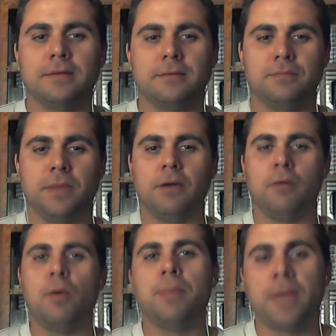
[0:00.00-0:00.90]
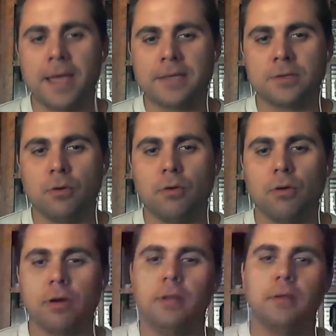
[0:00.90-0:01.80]
by a webcast
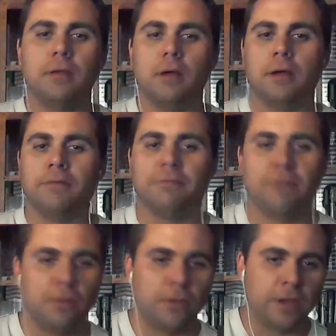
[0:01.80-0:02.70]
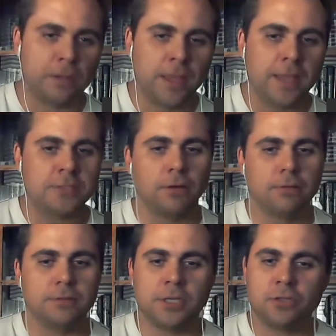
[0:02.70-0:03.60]
or following on a page.
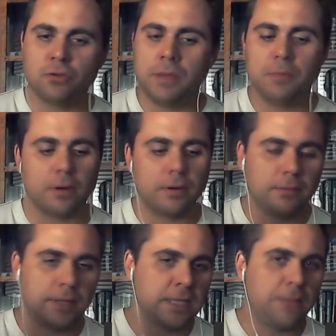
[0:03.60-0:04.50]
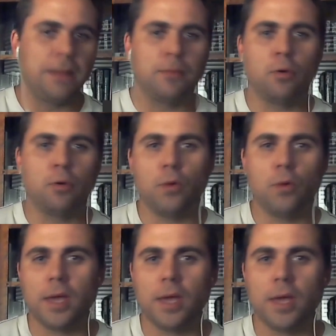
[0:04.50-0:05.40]
So just remember, that's coming up quick.
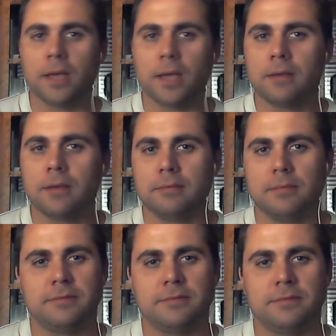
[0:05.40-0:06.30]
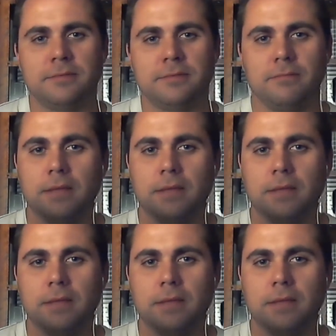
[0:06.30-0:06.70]
It's the